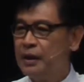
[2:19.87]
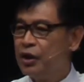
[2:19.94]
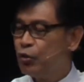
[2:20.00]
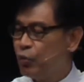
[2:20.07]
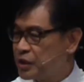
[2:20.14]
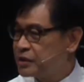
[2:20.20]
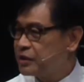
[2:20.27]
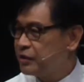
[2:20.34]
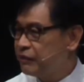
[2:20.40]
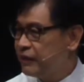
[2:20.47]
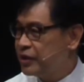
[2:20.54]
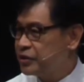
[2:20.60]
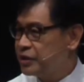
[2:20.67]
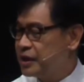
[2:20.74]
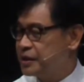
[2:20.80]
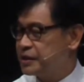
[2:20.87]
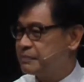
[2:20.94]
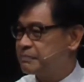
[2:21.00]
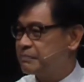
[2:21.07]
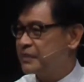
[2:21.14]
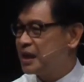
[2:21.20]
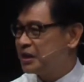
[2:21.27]
He was the evangelist,
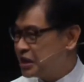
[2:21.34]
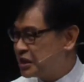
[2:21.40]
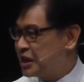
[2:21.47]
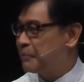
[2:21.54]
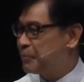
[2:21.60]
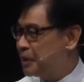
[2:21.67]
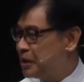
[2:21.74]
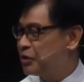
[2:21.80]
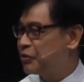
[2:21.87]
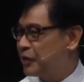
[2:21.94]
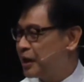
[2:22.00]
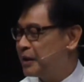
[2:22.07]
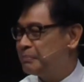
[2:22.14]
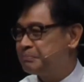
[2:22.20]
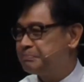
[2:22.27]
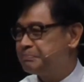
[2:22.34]
just like Billy Graham.